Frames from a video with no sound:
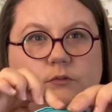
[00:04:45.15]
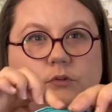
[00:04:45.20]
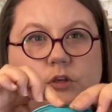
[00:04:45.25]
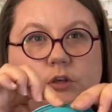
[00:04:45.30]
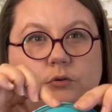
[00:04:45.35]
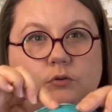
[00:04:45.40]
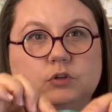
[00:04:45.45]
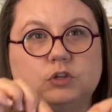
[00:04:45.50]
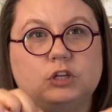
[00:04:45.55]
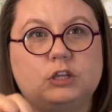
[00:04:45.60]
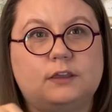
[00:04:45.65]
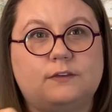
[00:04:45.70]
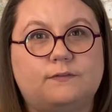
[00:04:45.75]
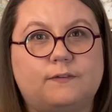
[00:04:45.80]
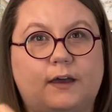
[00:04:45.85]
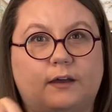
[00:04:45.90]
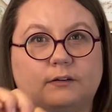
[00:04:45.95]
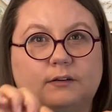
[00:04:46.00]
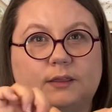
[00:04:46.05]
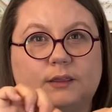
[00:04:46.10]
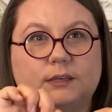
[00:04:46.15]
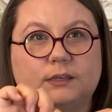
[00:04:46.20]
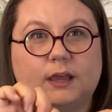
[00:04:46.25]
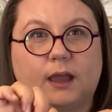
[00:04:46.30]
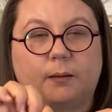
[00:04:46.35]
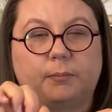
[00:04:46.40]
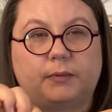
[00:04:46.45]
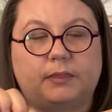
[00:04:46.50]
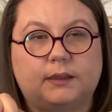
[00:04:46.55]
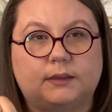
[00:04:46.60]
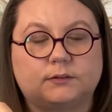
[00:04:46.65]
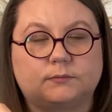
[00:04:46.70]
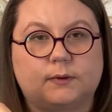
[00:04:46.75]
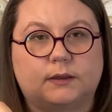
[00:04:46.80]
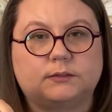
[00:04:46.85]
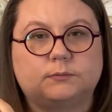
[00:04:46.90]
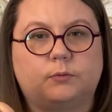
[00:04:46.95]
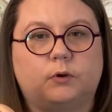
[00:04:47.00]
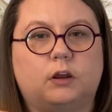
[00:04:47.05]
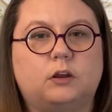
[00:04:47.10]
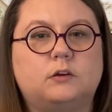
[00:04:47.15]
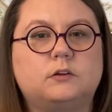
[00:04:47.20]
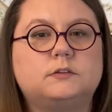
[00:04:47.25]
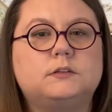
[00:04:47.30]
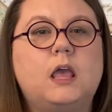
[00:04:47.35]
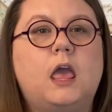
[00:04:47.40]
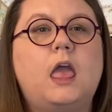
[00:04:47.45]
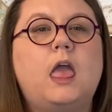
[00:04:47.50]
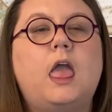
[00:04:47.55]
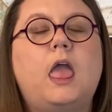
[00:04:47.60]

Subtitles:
usually found at the top of these respirators,